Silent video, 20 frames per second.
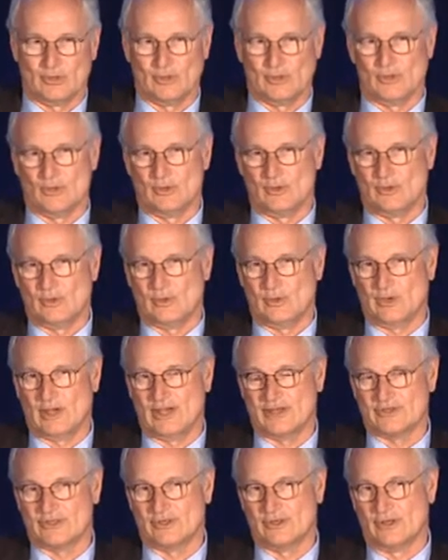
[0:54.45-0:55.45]
who
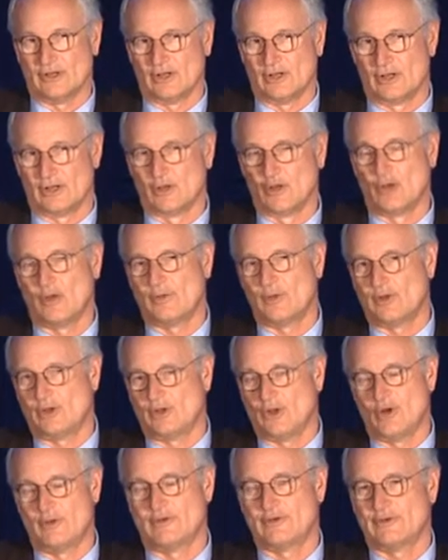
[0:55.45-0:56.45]
has a
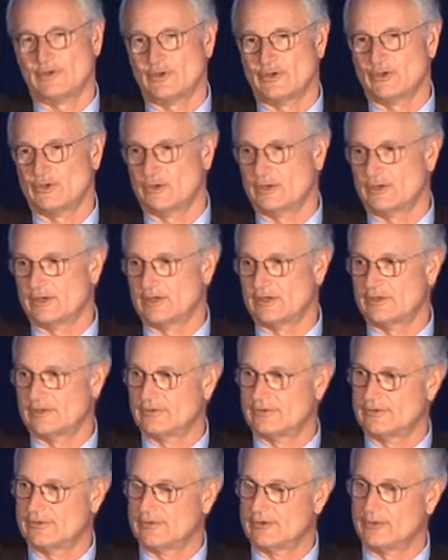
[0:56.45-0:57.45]
global overview
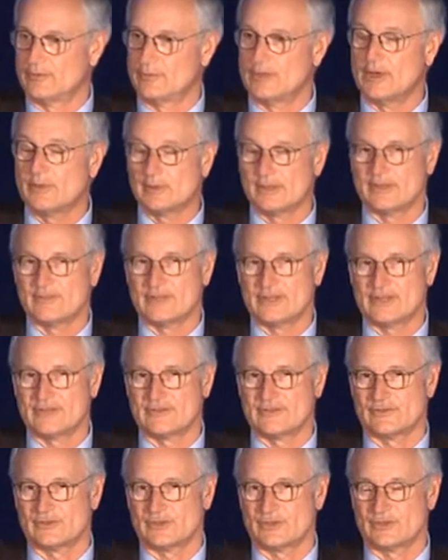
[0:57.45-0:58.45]
of minimally
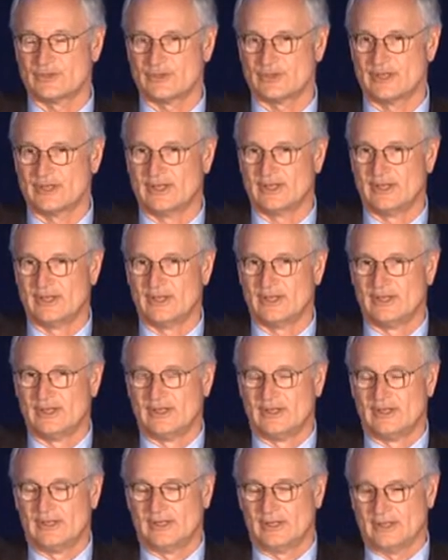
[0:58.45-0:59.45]
invasive surgery
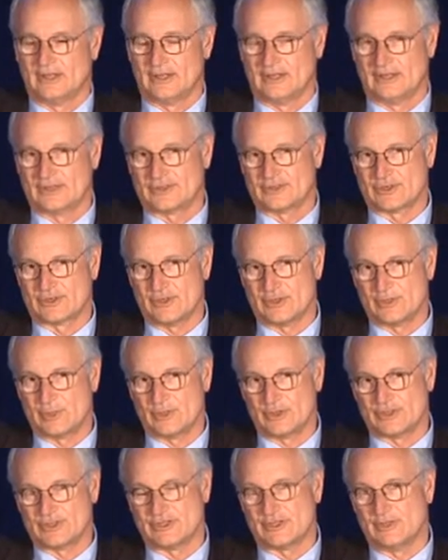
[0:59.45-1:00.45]
that's going to
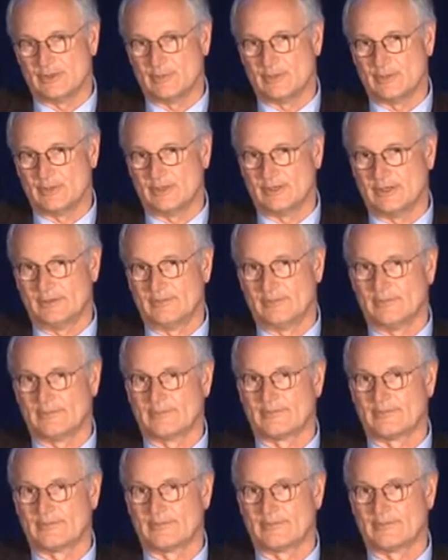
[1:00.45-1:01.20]
put some